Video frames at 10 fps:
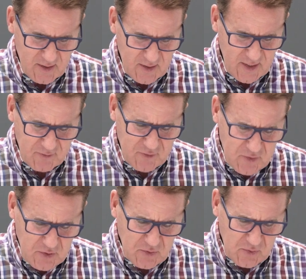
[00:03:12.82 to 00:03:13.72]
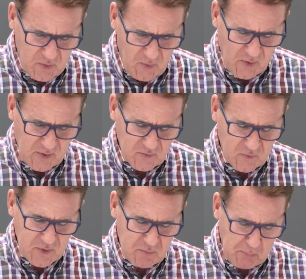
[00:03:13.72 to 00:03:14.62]
If you, Lord,
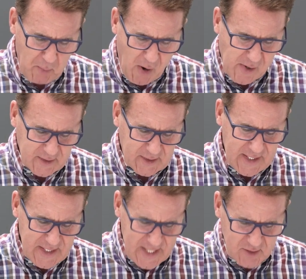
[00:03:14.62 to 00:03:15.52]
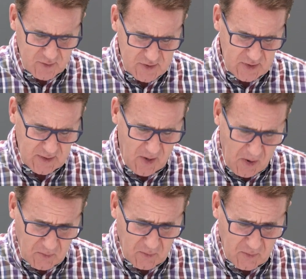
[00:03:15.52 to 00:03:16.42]
would mark iniquity,
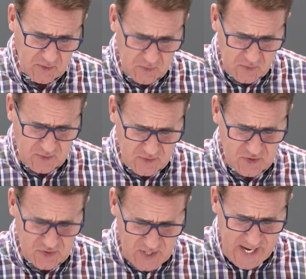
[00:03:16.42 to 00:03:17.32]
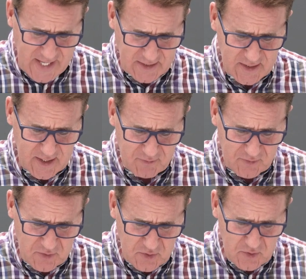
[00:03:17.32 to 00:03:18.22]
O Lord, who could stand? If
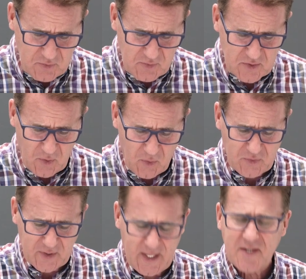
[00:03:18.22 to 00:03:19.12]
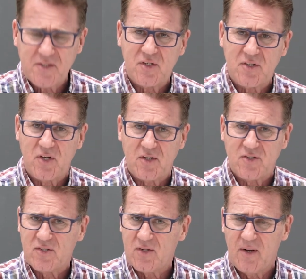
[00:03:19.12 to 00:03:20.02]
you would hold against
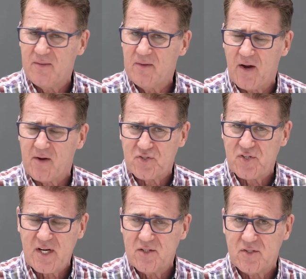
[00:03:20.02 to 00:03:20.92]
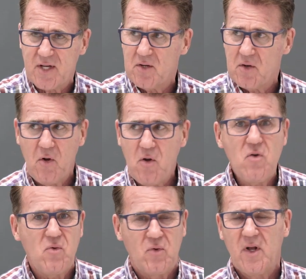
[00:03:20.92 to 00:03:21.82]
us our sins, then
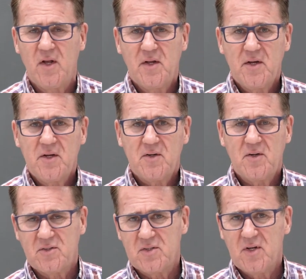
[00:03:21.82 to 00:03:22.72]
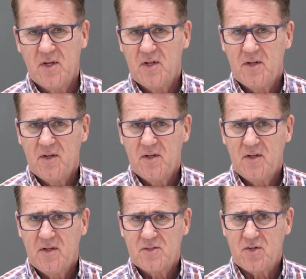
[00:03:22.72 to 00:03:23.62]
who could
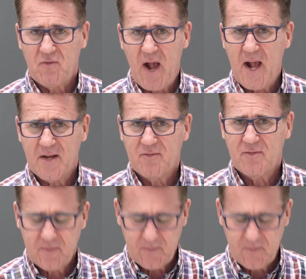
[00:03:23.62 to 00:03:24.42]
survive?